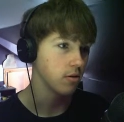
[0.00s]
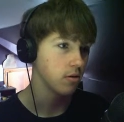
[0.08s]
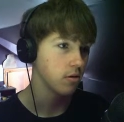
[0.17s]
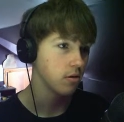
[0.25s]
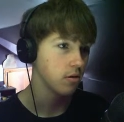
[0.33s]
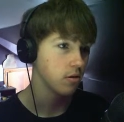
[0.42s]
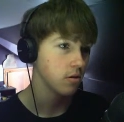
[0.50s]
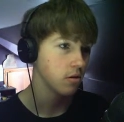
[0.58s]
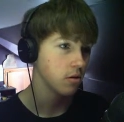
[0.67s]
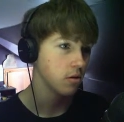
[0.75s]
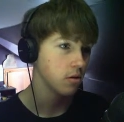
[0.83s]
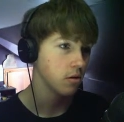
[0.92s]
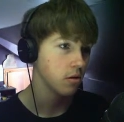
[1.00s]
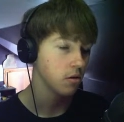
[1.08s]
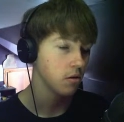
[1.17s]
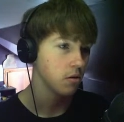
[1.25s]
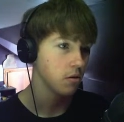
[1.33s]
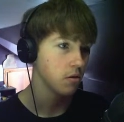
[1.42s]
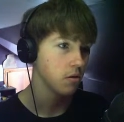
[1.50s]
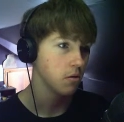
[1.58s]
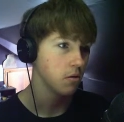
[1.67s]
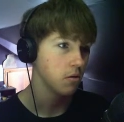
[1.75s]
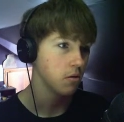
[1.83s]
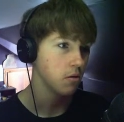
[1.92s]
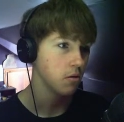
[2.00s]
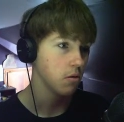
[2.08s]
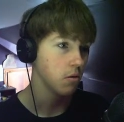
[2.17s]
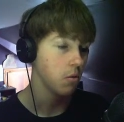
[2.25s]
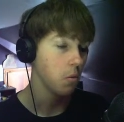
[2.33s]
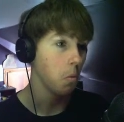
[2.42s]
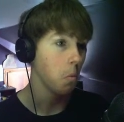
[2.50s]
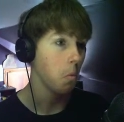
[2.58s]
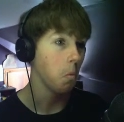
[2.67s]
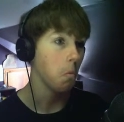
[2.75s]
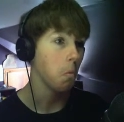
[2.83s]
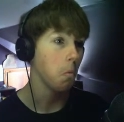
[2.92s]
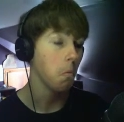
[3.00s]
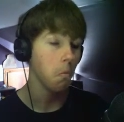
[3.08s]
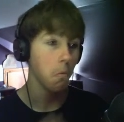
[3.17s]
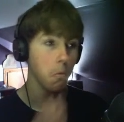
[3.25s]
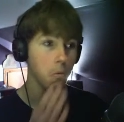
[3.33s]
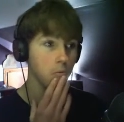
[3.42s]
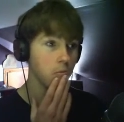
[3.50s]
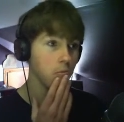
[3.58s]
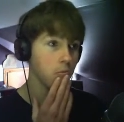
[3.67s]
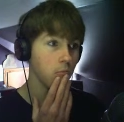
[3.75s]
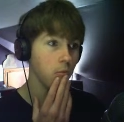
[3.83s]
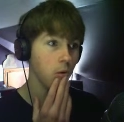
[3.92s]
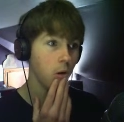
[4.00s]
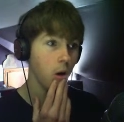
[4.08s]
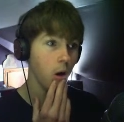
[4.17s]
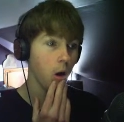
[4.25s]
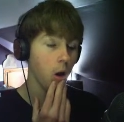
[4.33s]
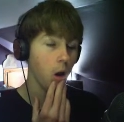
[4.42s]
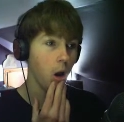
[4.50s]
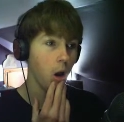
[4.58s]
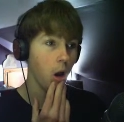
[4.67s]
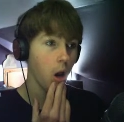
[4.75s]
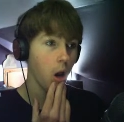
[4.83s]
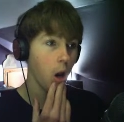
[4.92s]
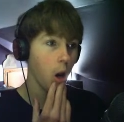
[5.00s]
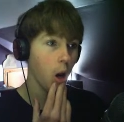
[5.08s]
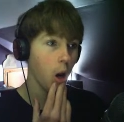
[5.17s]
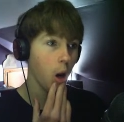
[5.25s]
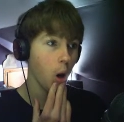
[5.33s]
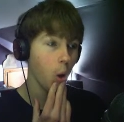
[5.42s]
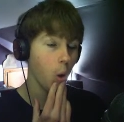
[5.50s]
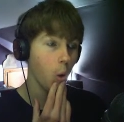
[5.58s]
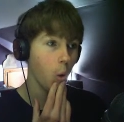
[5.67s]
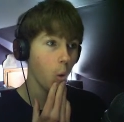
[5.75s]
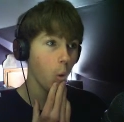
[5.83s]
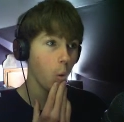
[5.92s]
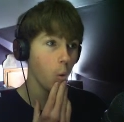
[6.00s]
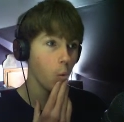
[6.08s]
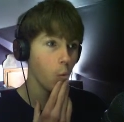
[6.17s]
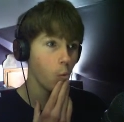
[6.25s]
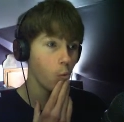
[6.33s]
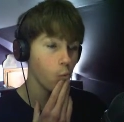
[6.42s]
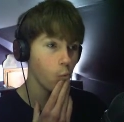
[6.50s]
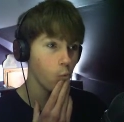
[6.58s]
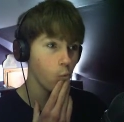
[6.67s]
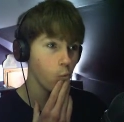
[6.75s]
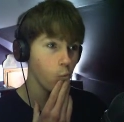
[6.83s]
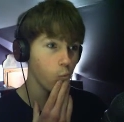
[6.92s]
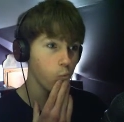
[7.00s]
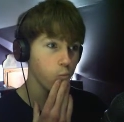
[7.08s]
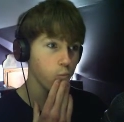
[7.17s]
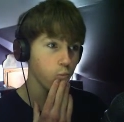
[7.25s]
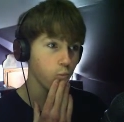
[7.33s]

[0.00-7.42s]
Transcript: (silence)